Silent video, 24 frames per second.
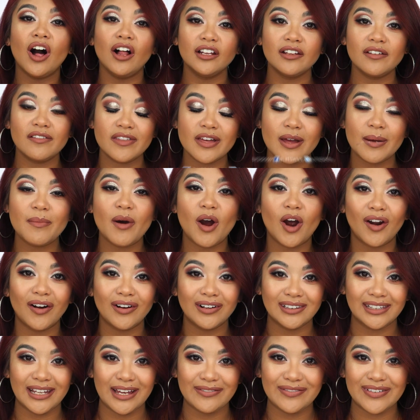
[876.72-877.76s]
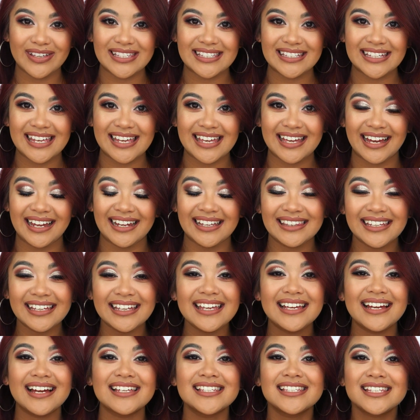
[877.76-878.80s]
All of them are lifeaskikay. Thank
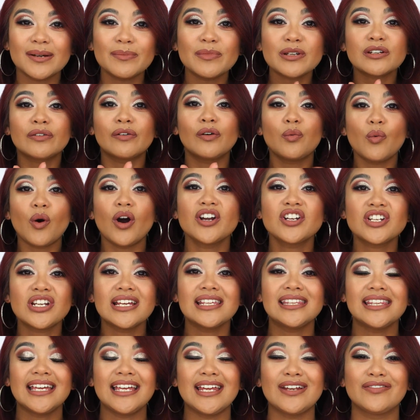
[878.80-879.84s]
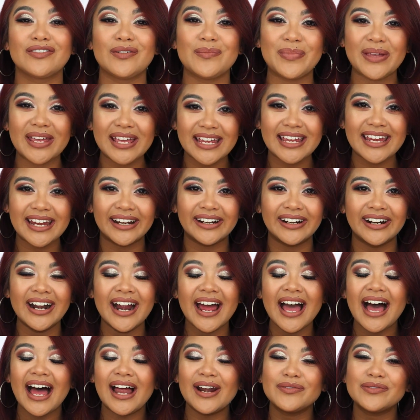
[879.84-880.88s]
you guys so much for watching. Thank you for being here.
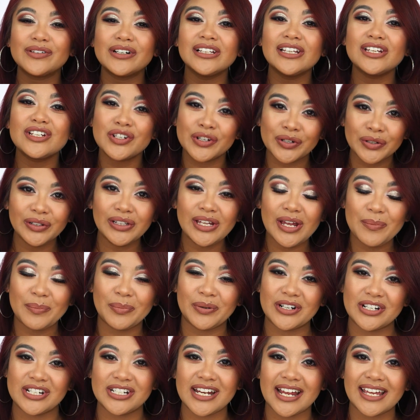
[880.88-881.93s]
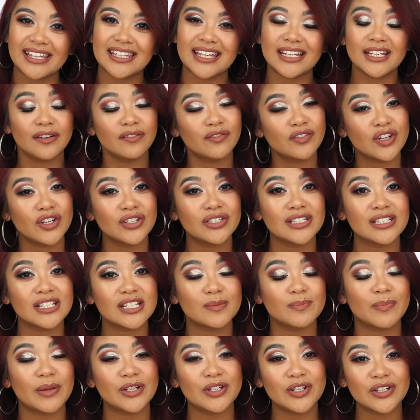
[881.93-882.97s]
I really, truly appreciate that you've chosen to
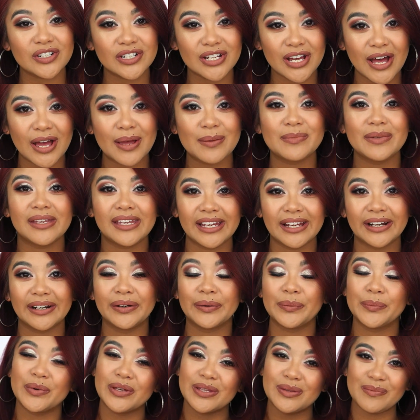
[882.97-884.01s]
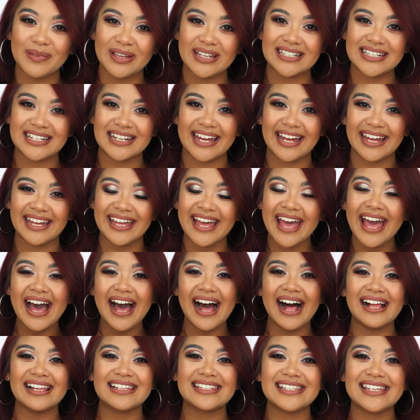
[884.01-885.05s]
spend your time here with me today.
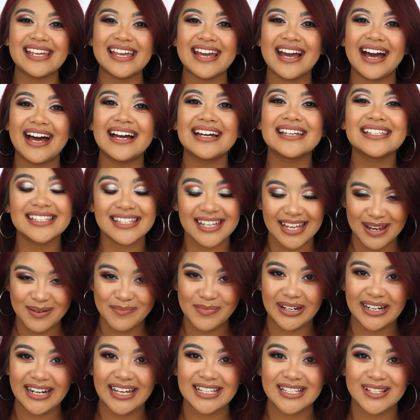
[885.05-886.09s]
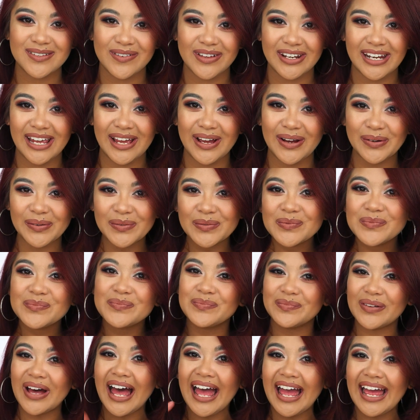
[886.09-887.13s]
I'll see you guys in my next video.
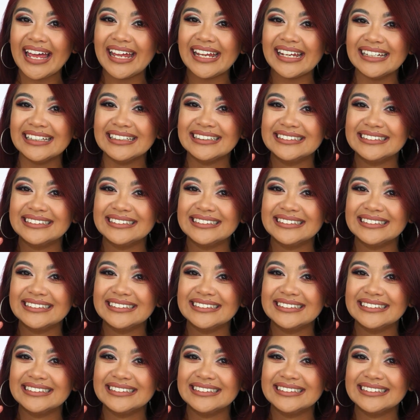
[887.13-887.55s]
Bye!